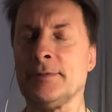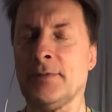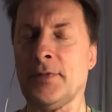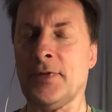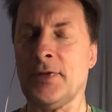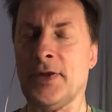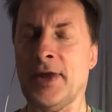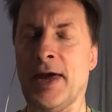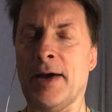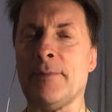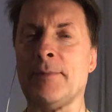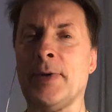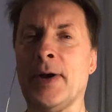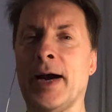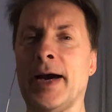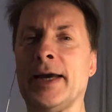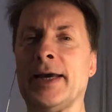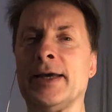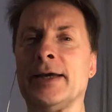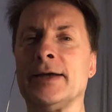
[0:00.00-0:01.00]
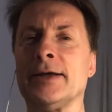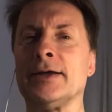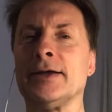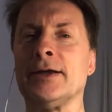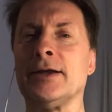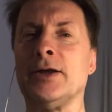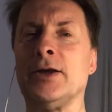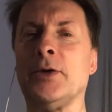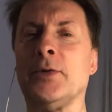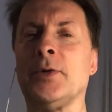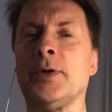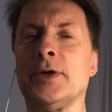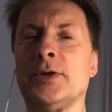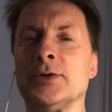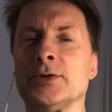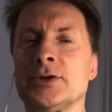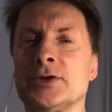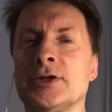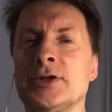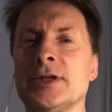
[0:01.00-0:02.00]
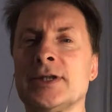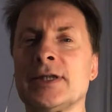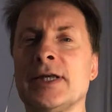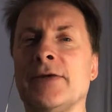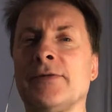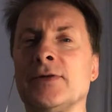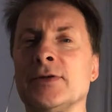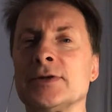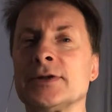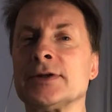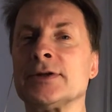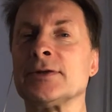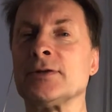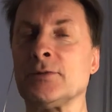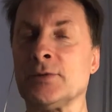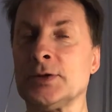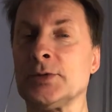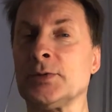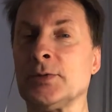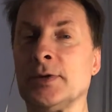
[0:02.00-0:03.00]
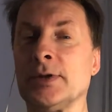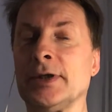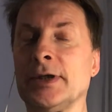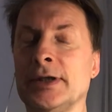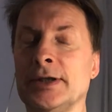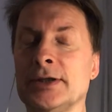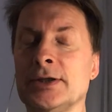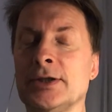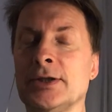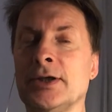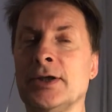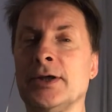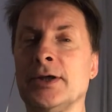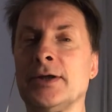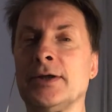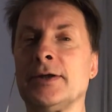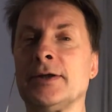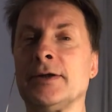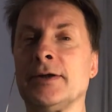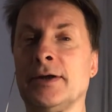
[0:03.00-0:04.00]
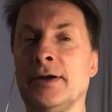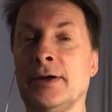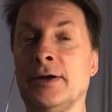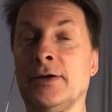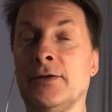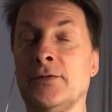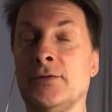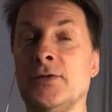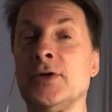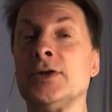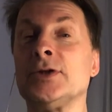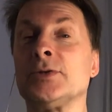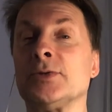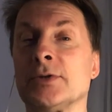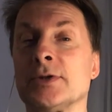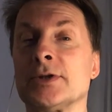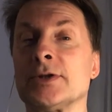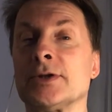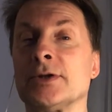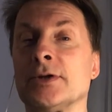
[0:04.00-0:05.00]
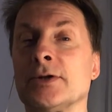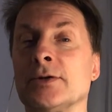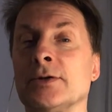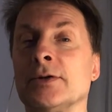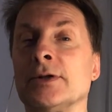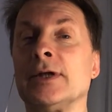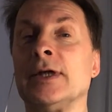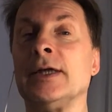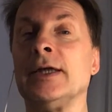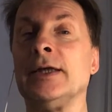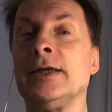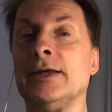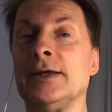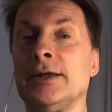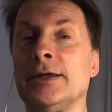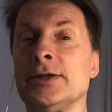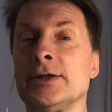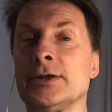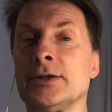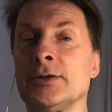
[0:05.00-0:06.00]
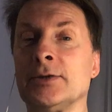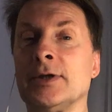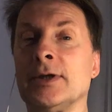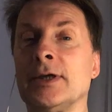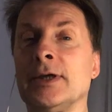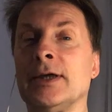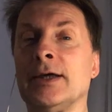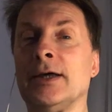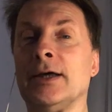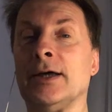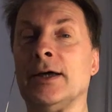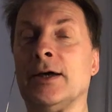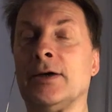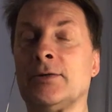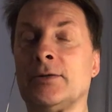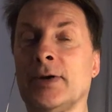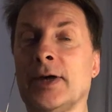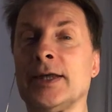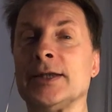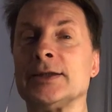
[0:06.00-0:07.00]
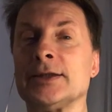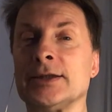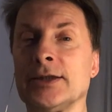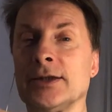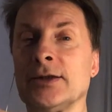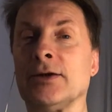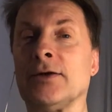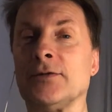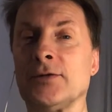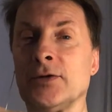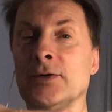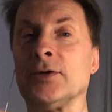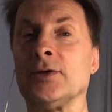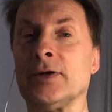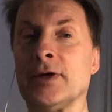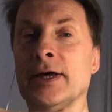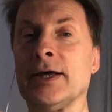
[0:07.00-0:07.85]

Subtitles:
thereby lower your stress levels, which will in turn, in a virtuous circle, lead to a rising of your